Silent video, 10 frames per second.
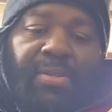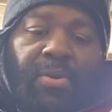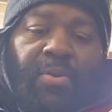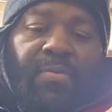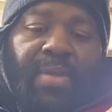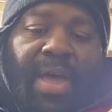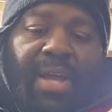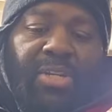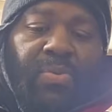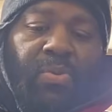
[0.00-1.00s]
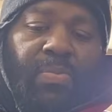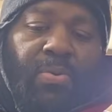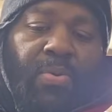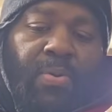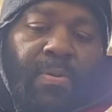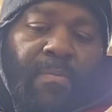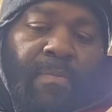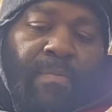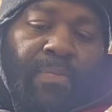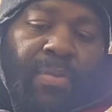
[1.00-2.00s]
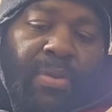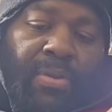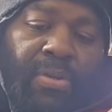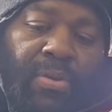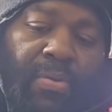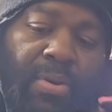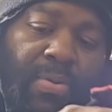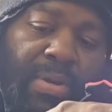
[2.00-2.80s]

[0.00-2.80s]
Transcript: over the actual spool, so you don't